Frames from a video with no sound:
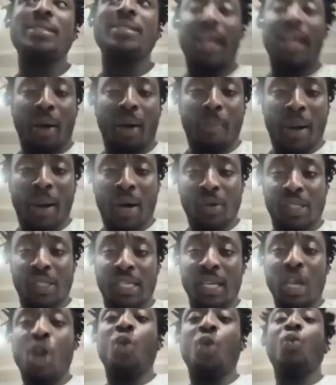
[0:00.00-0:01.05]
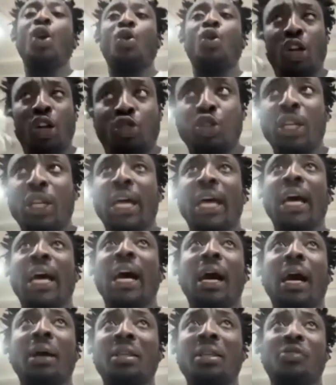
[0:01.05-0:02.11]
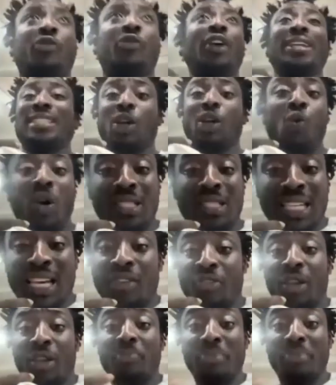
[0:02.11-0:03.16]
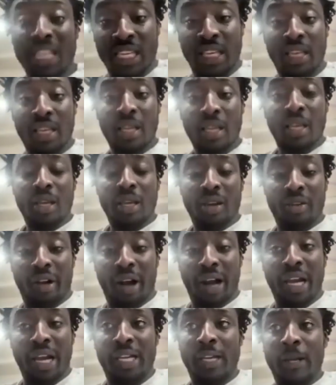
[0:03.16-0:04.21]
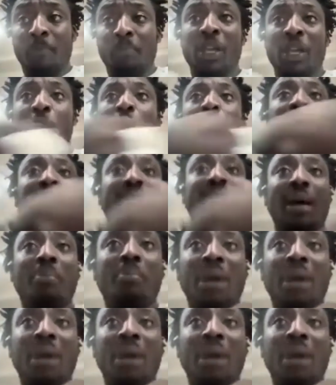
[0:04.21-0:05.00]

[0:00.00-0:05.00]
6 thereabouts. We got to the. In fact, it wasn't even me, right? It was